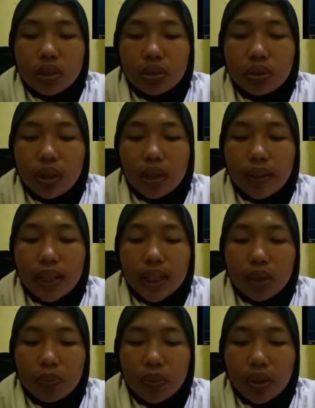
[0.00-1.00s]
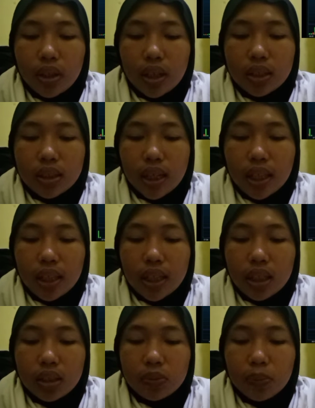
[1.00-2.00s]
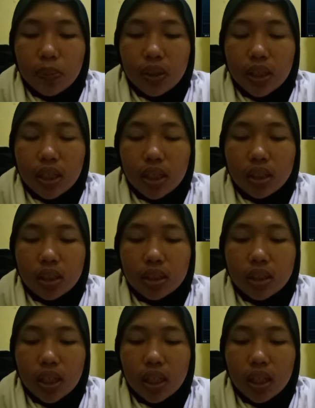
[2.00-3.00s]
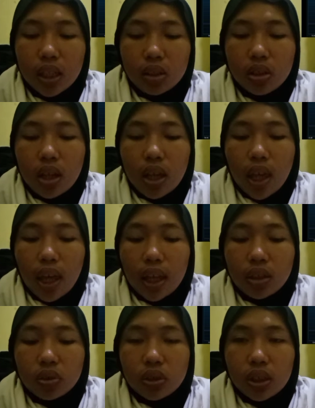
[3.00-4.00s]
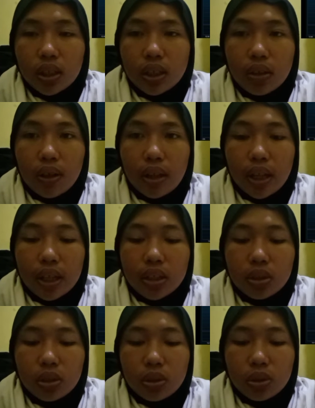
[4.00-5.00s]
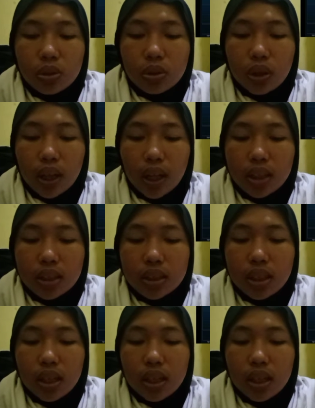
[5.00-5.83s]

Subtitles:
to wallet market site in speaking at the seller and solener wallet to head.